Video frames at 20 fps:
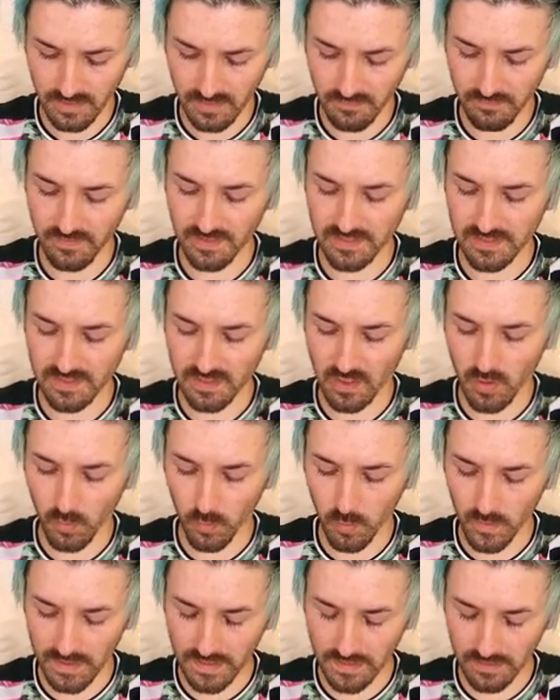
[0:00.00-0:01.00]
It feels a lot
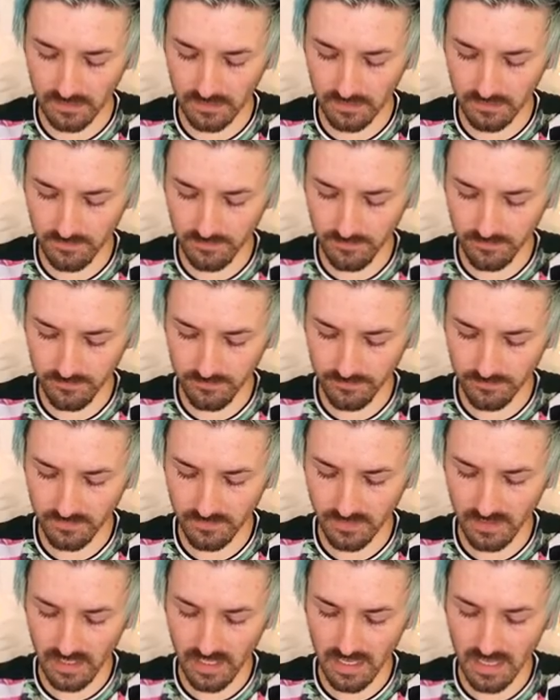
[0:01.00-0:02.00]
weaker.
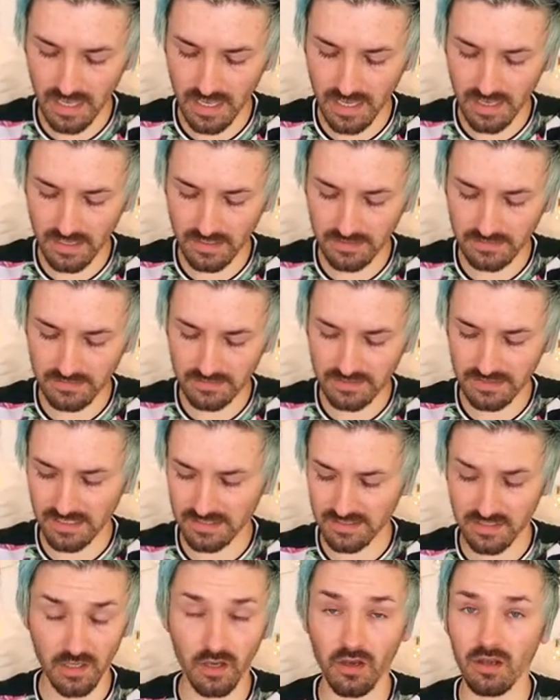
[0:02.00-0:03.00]
And
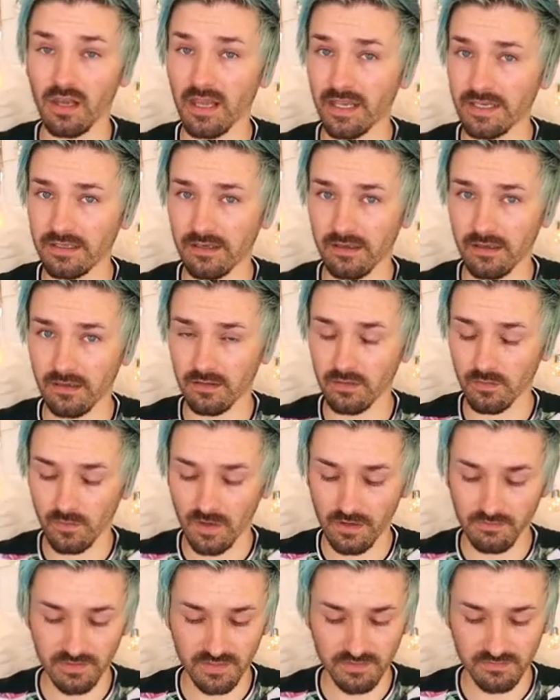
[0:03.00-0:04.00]
it's a lot lighter,
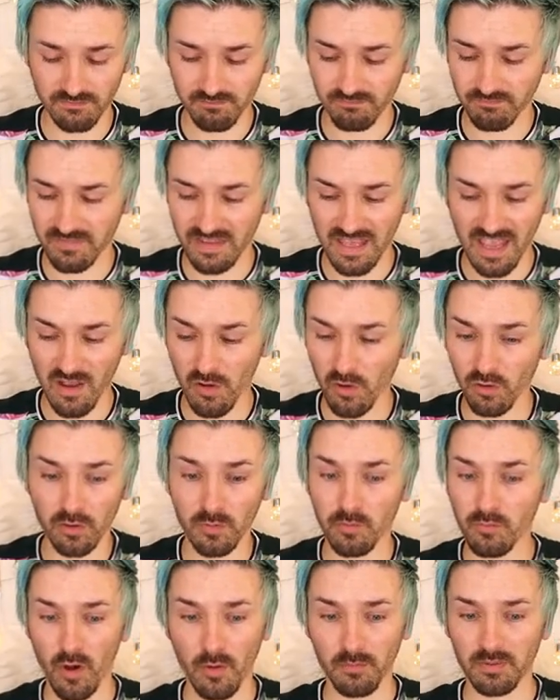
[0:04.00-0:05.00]
whereas they're all
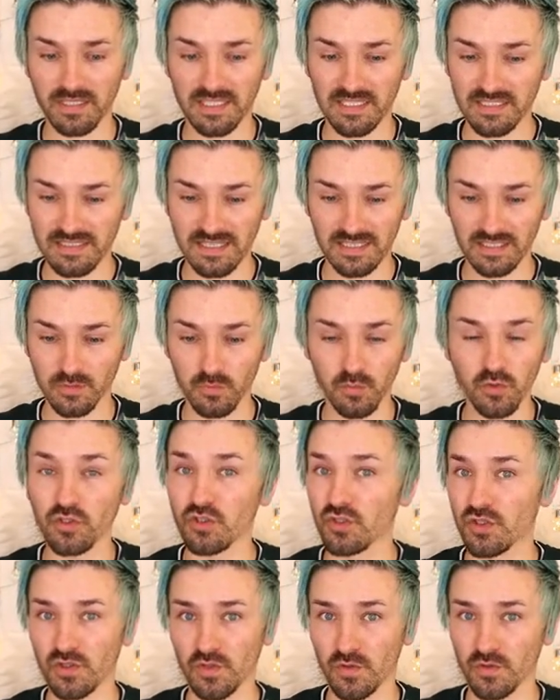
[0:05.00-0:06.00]
the properties that you
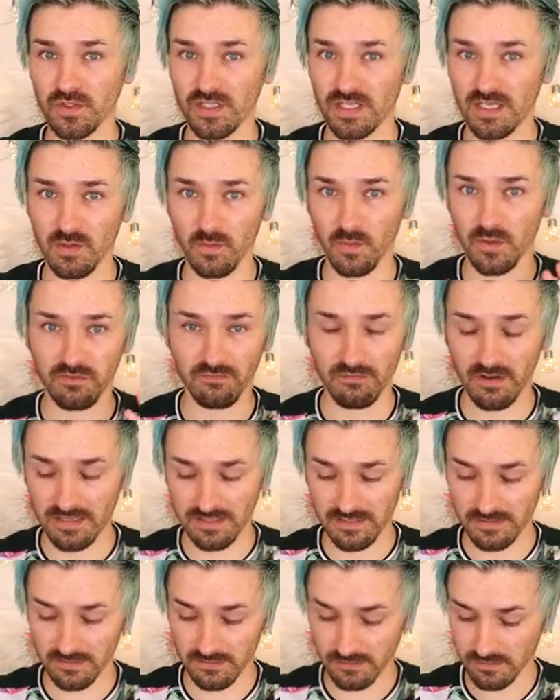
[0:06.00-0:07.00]
wouldn't associate with
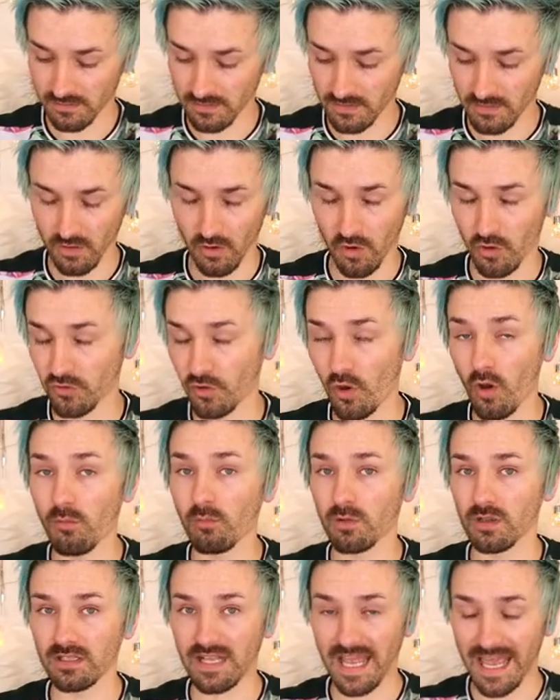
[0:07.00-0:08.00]
resin, or
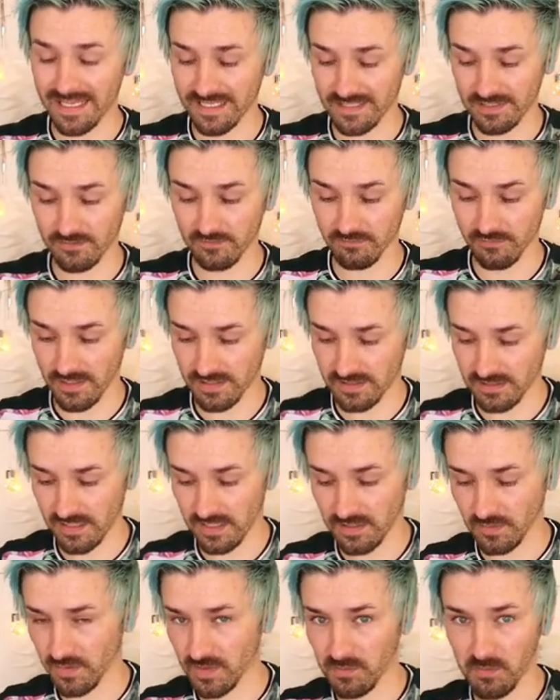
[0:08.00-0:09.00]
normal casting resin
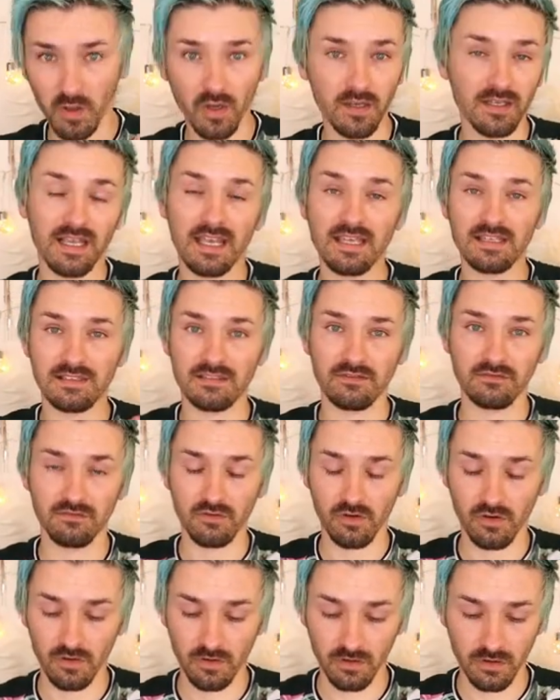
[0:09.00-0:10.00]
anyway, polyester
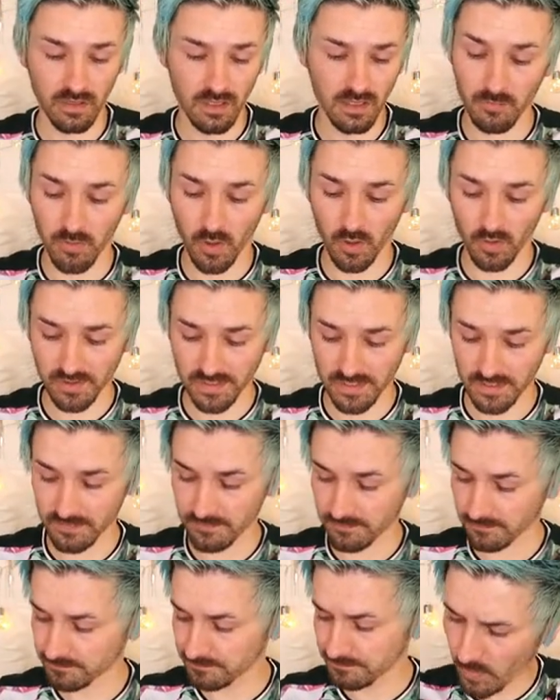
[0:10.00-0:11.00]
or
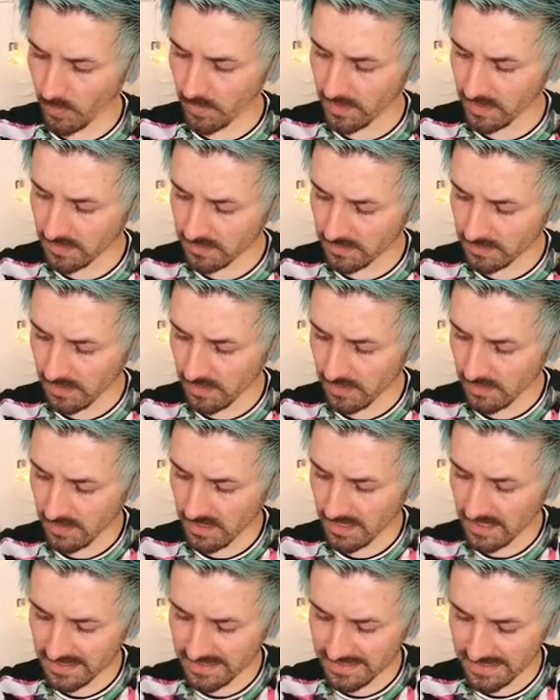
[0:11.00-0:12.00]
epoxy. But we'll
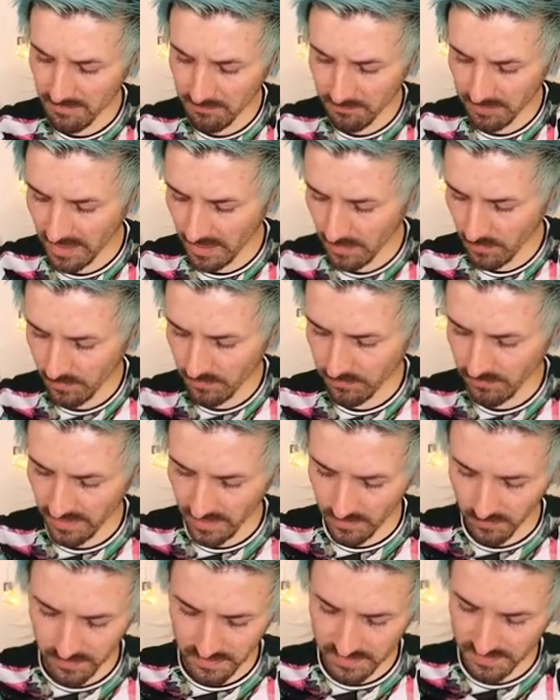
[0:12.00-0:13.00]
assemble our
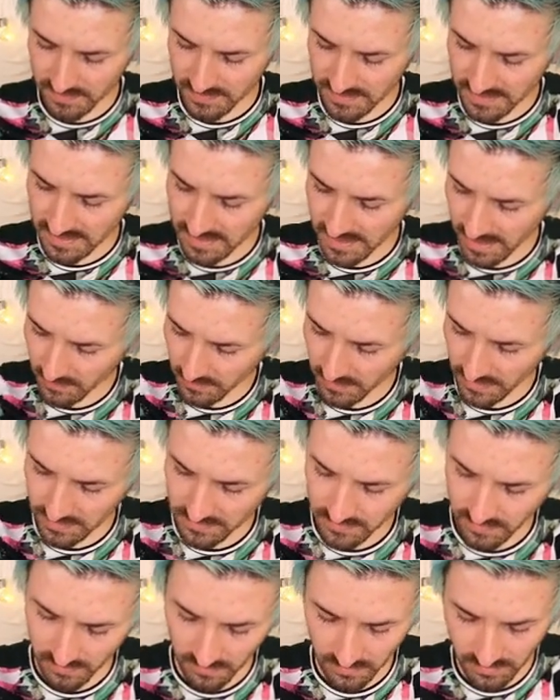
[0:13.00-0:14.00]
flowers and see how they
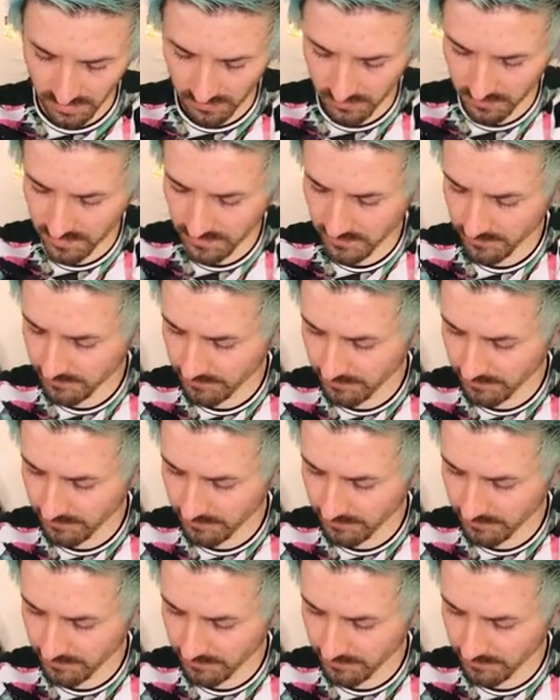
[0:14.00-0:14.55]
turn out.